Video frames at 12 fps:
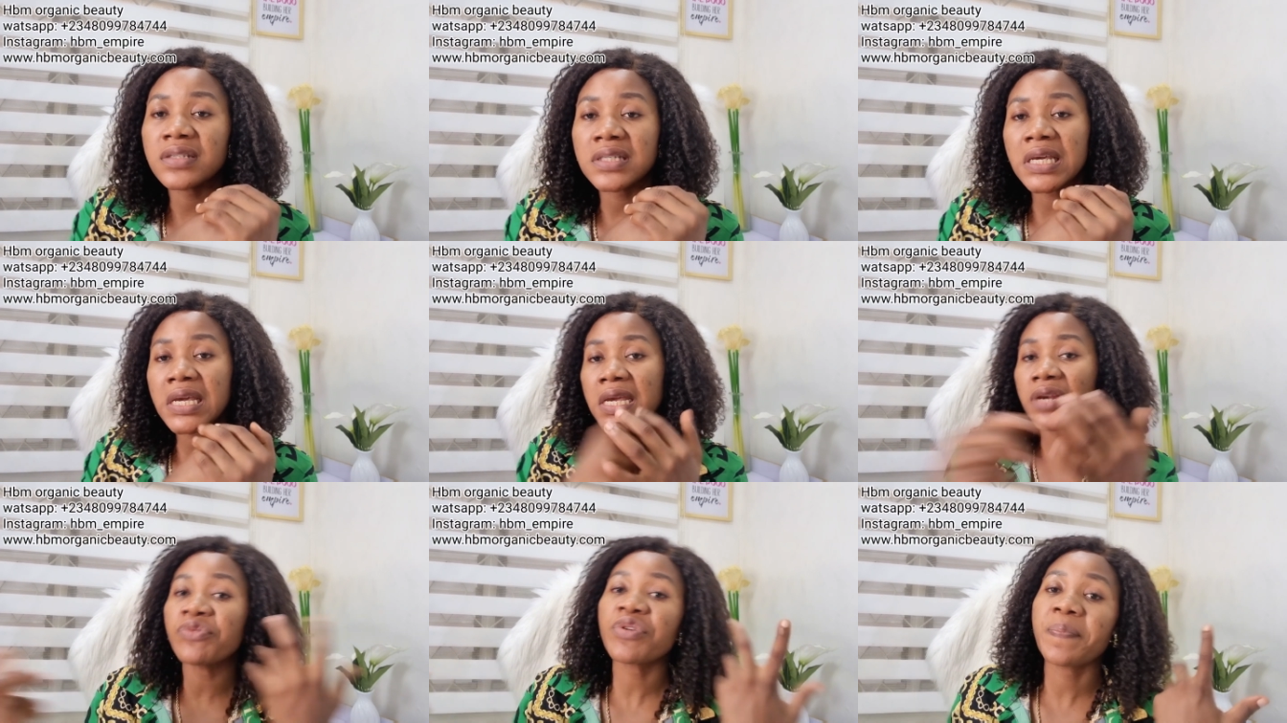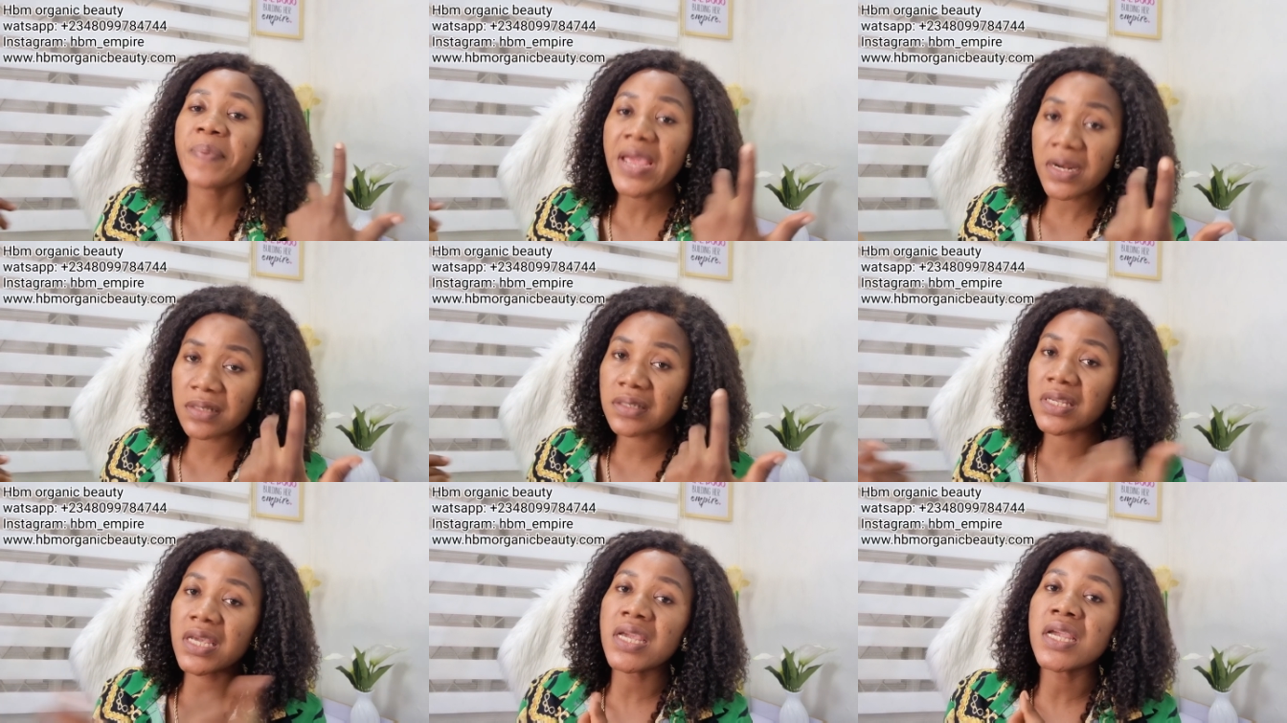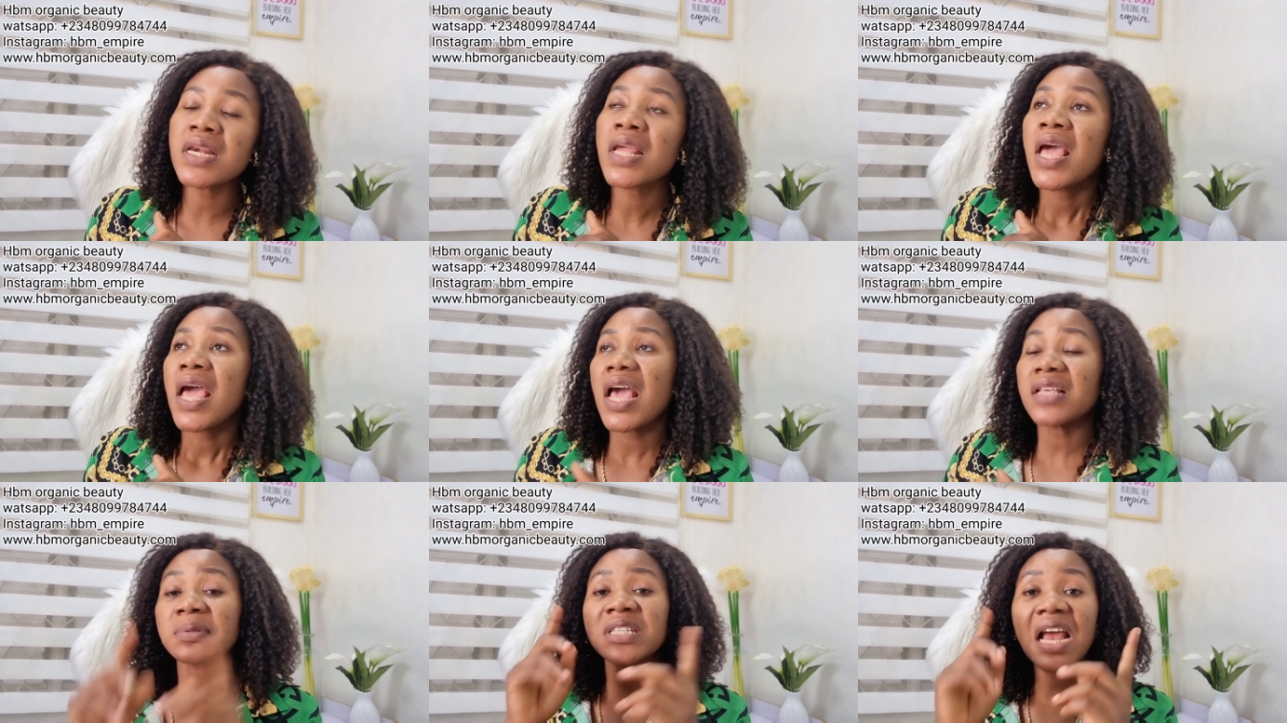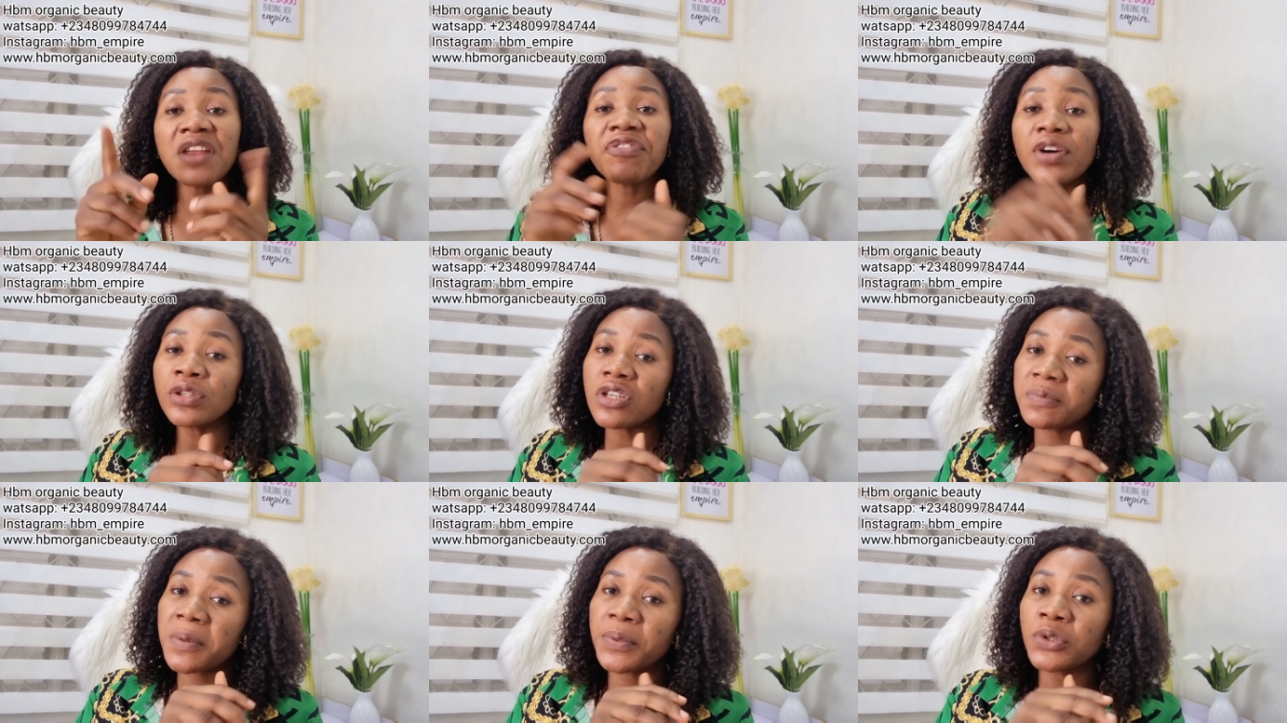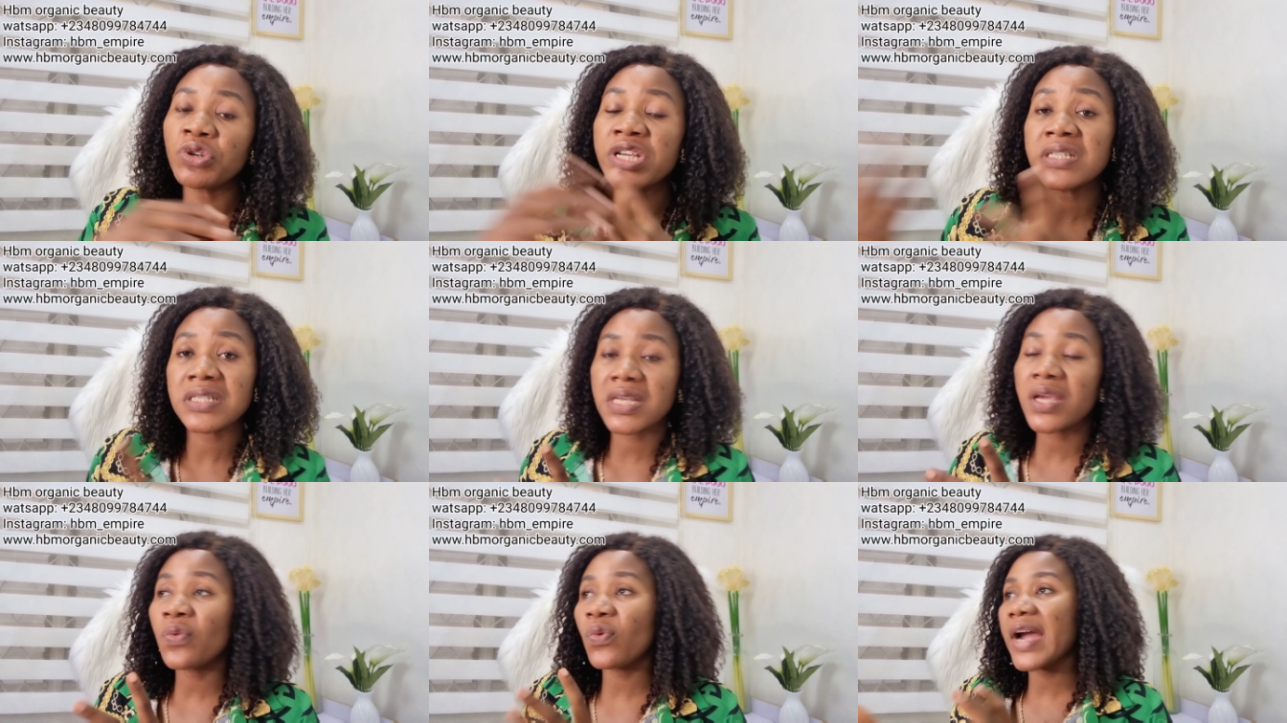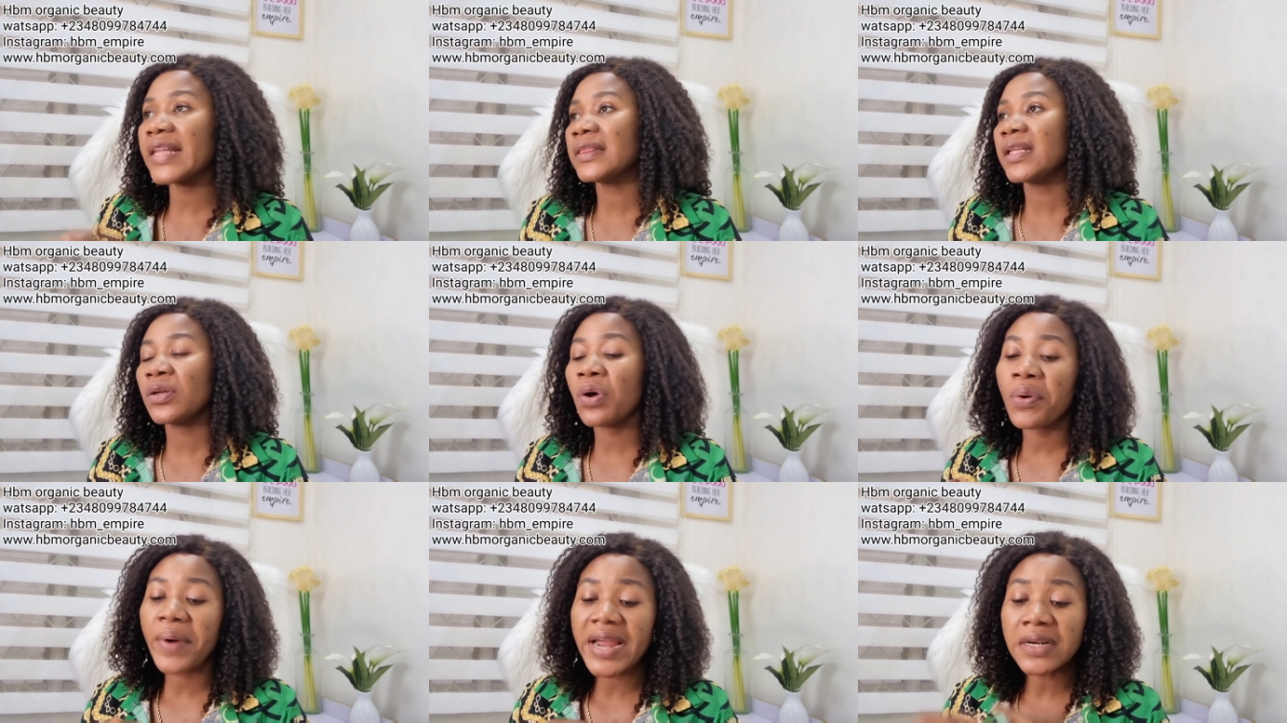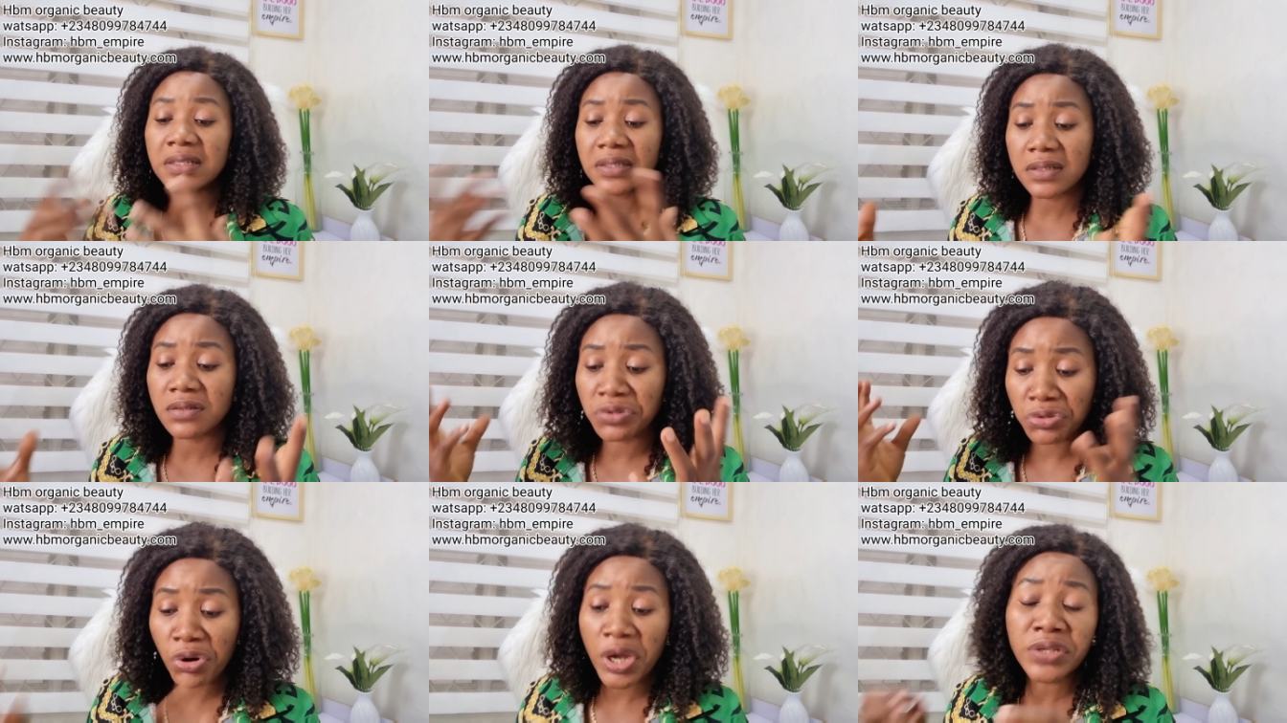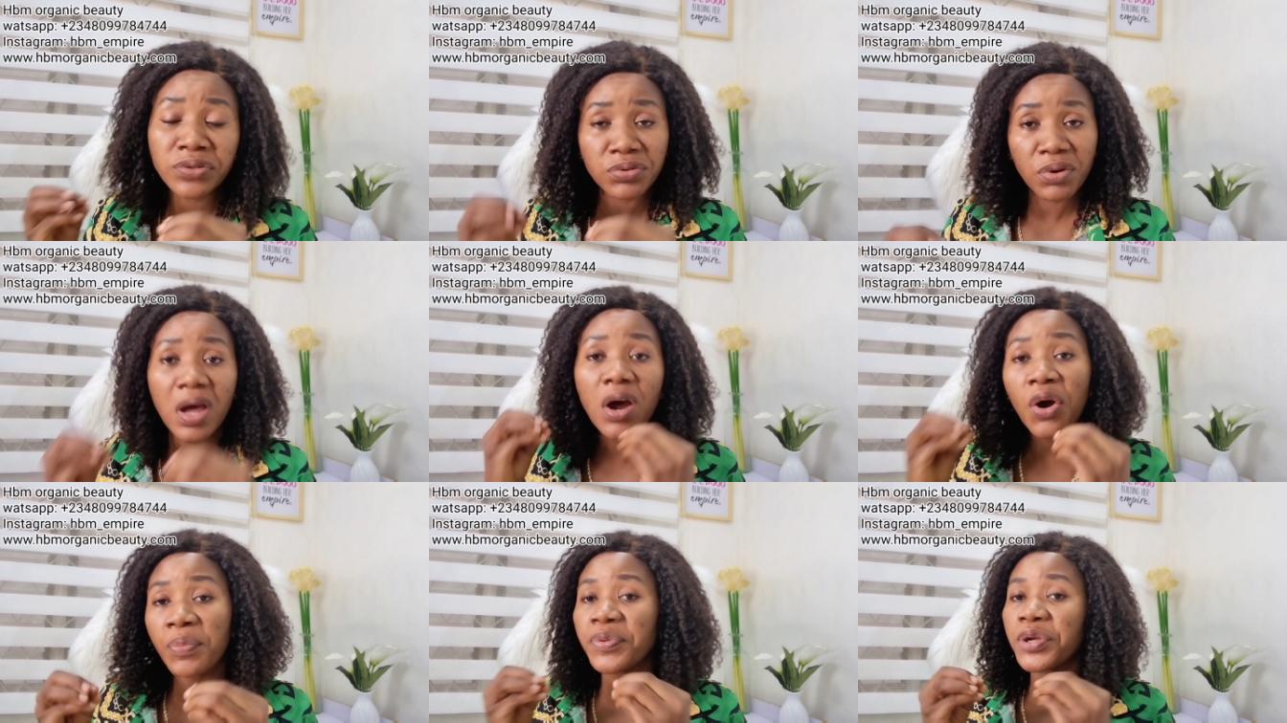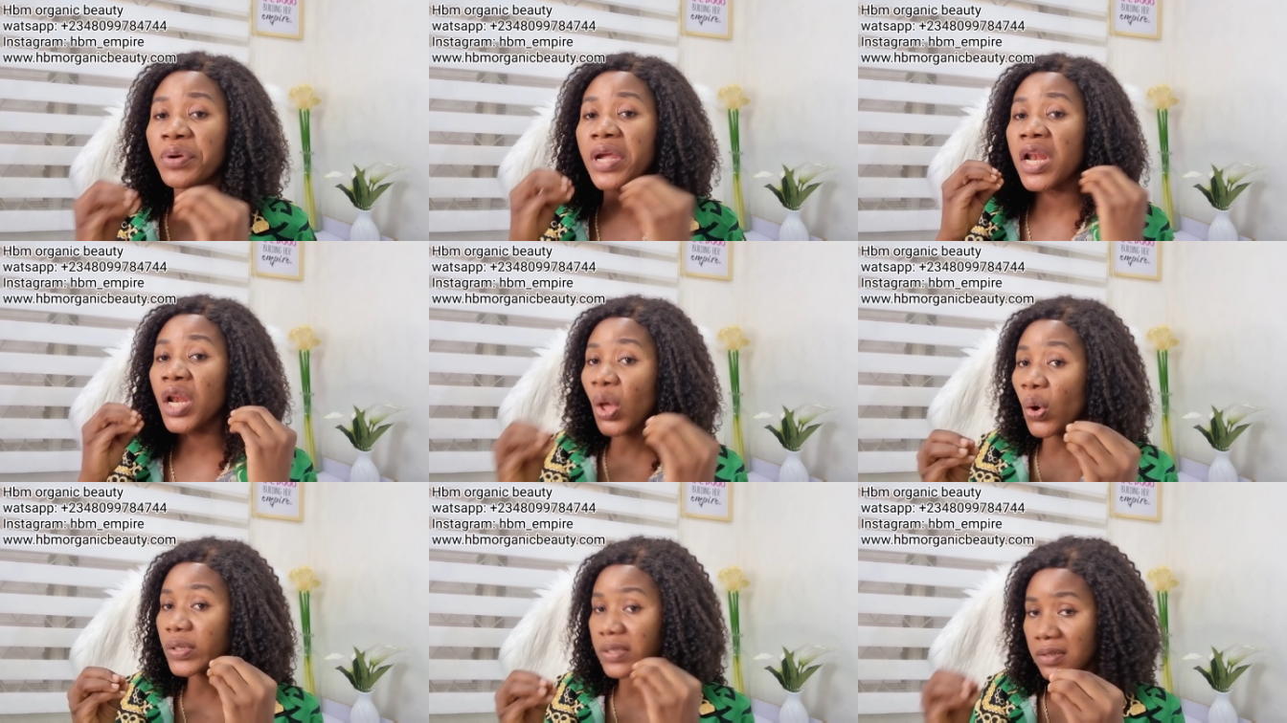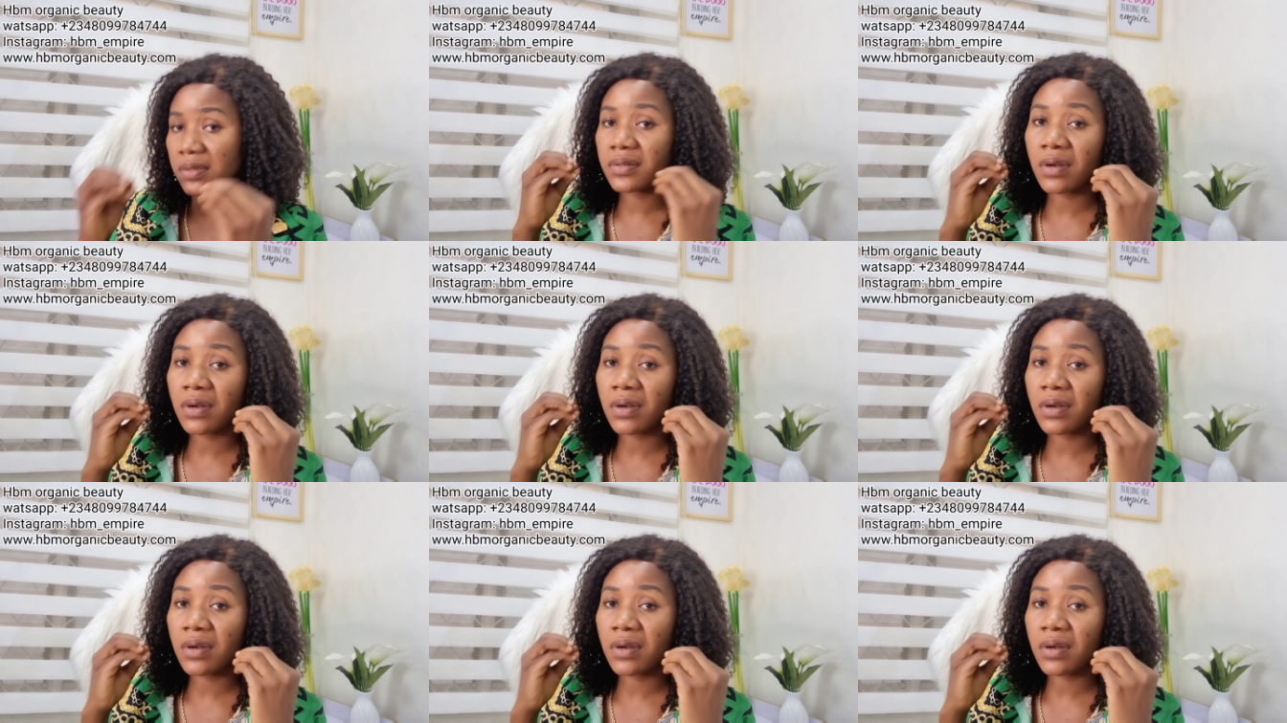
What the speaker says: the skin, repair the skin, especially for those people doing skin whitening. All right, this is going to help you a lot.